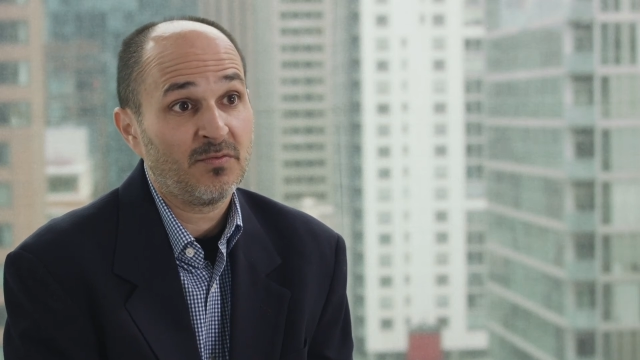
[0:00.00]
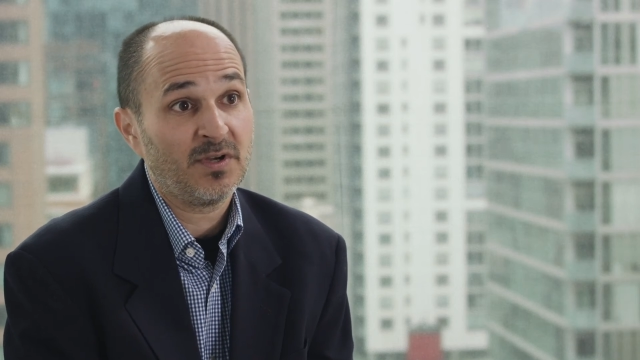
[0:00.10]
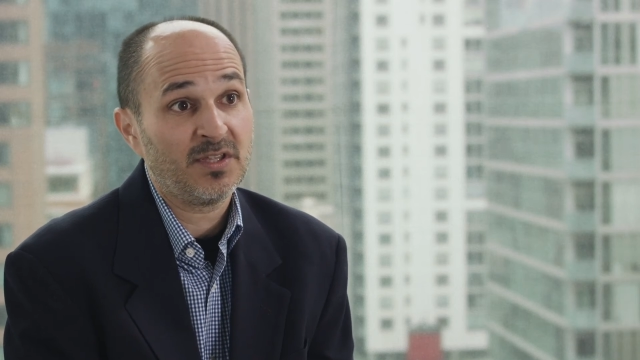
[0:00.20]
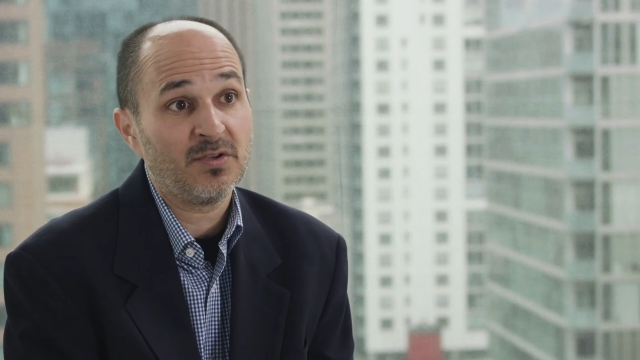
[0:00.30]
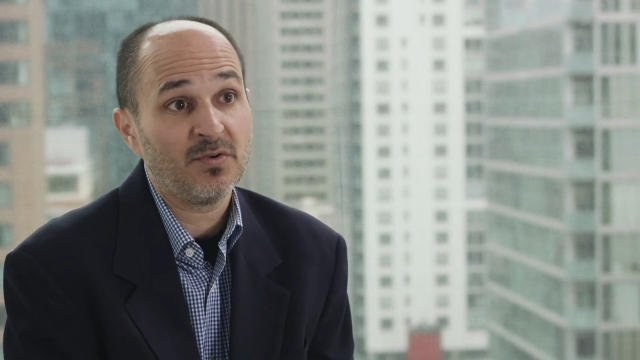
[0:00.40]

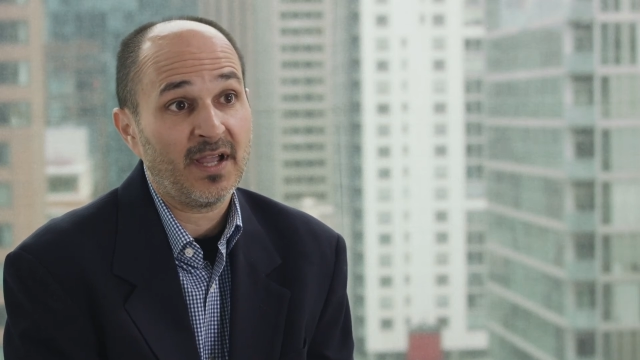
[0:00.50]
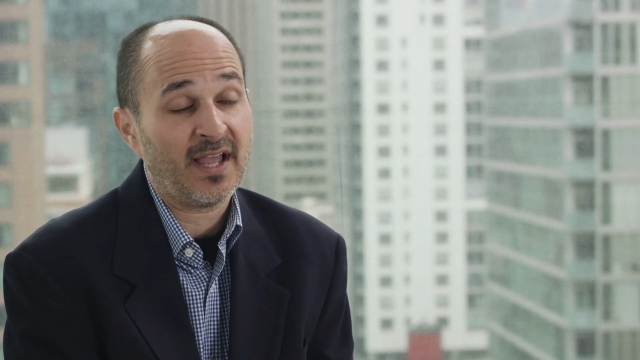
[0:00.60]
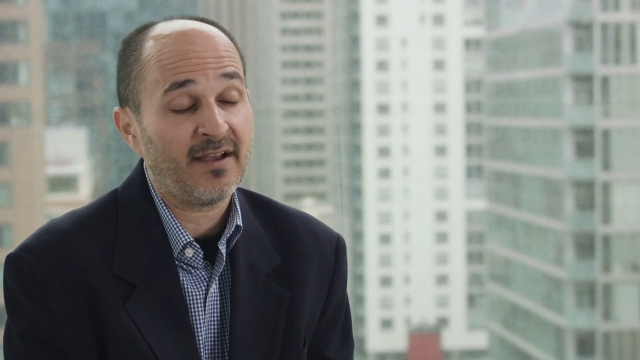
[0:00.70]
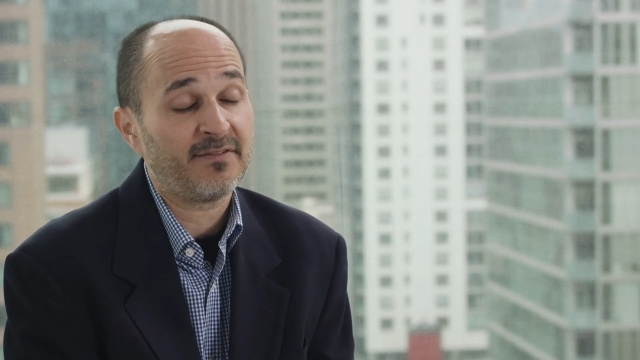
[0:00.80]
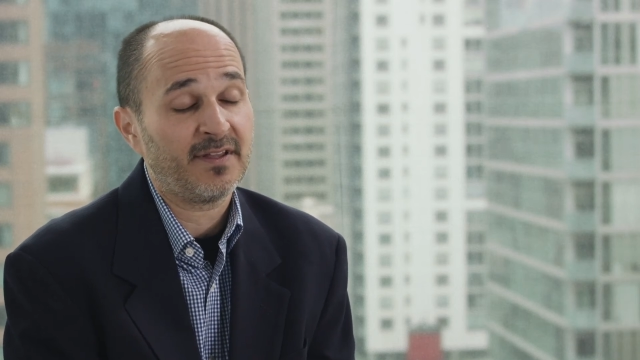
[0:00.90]
when you
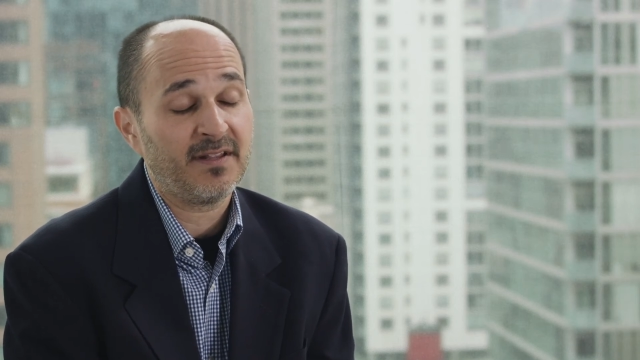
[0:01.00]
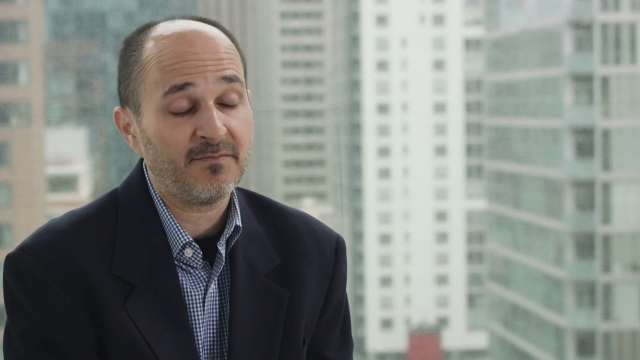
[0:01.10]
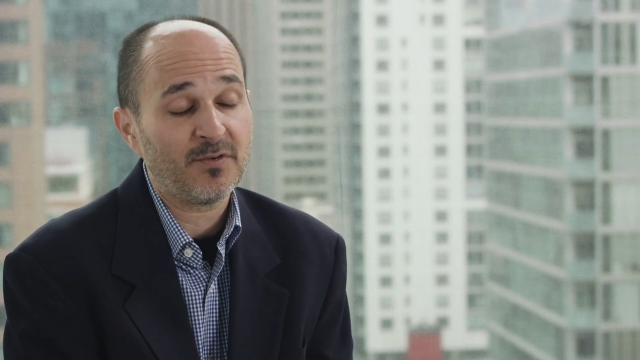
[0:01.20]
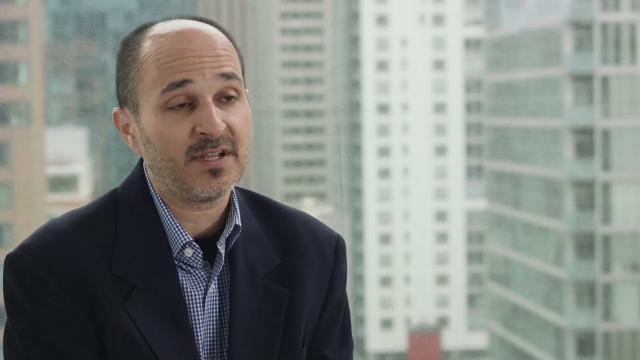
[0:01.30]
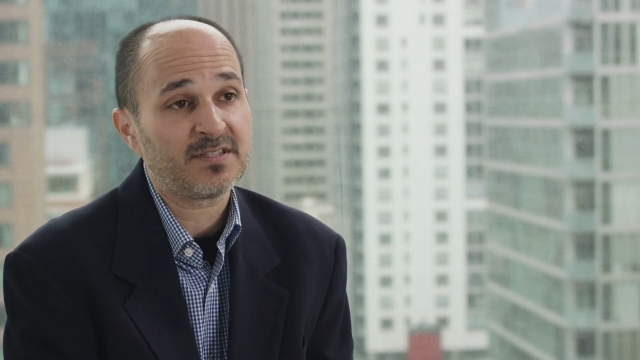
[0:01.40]
have an
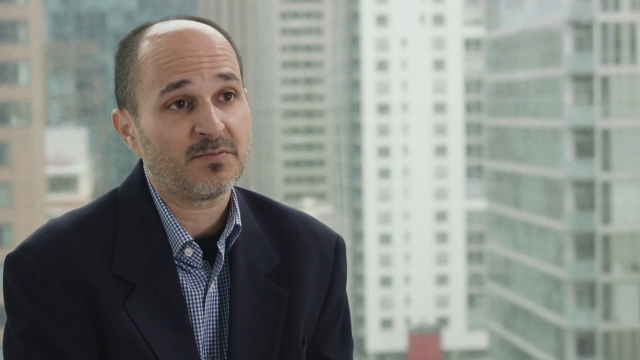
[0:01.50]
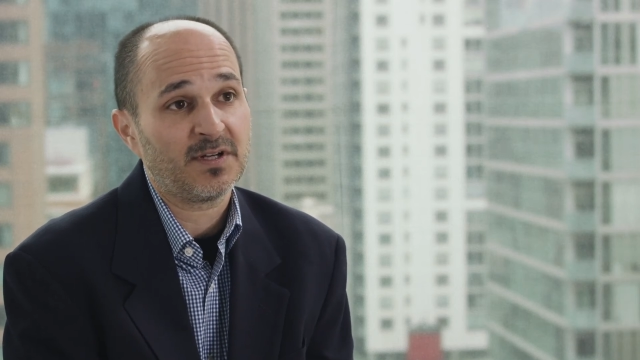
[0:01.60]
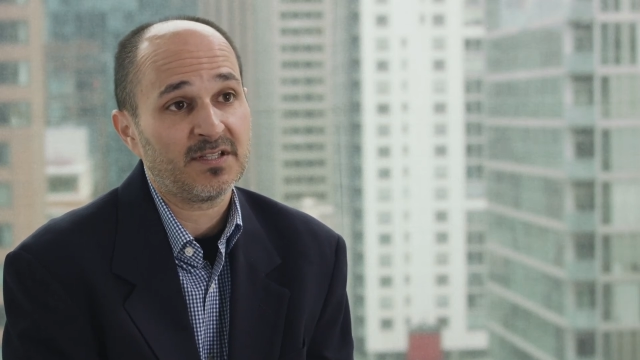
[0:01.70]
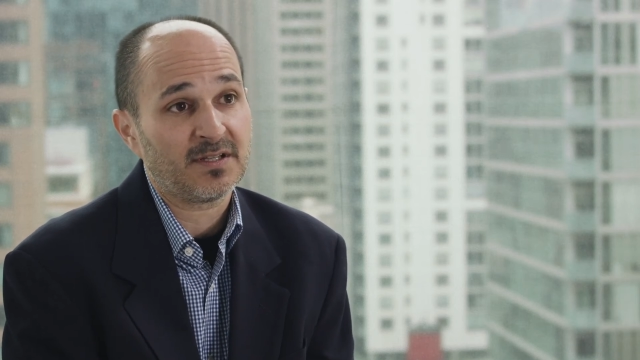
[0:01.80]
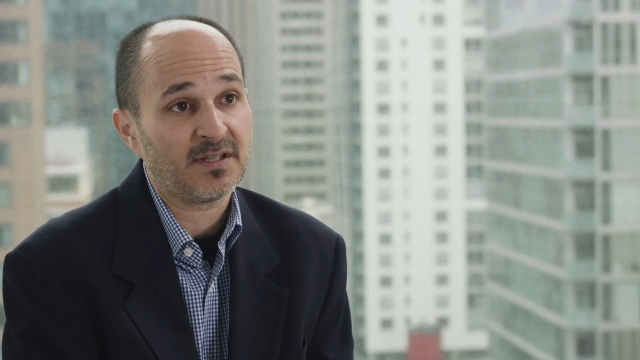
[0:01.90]
invoice,
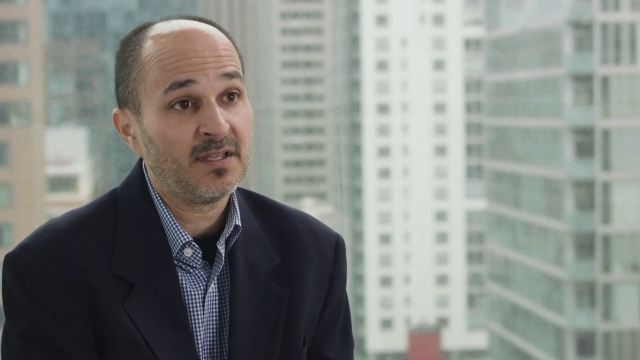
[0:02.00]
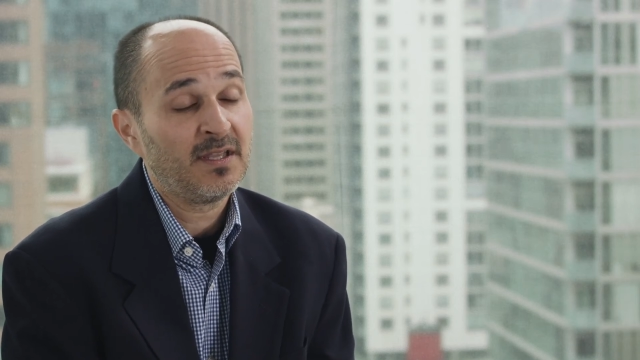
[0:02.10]
when it's